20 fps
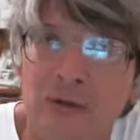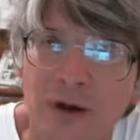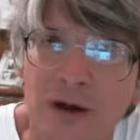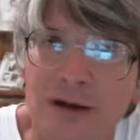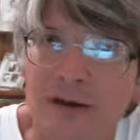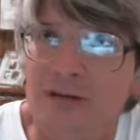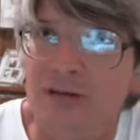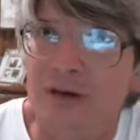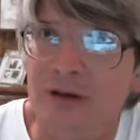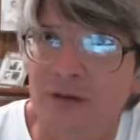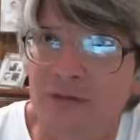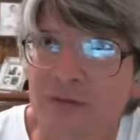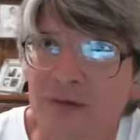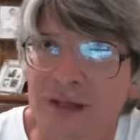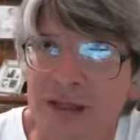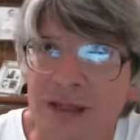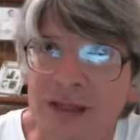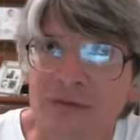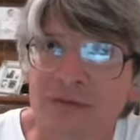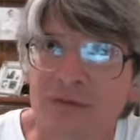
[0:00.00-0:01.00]
trying to think of the
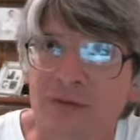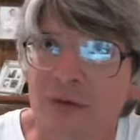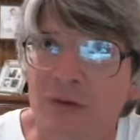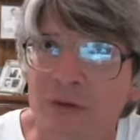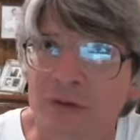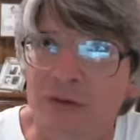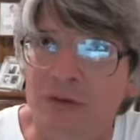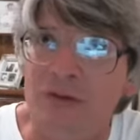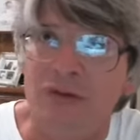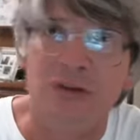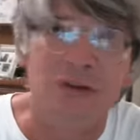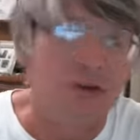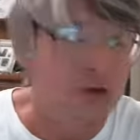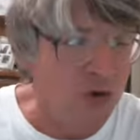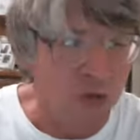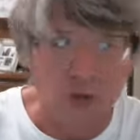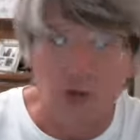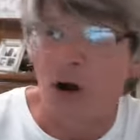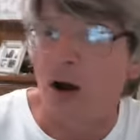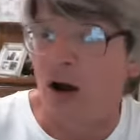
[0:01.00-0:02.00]
influences. It's
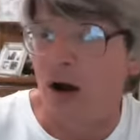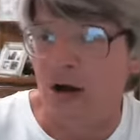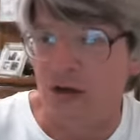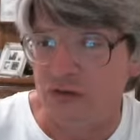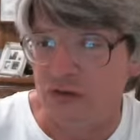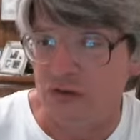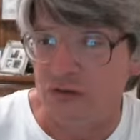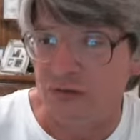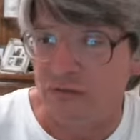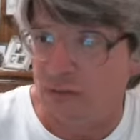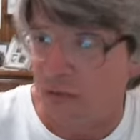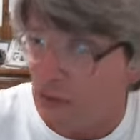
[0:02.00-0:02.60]
garage.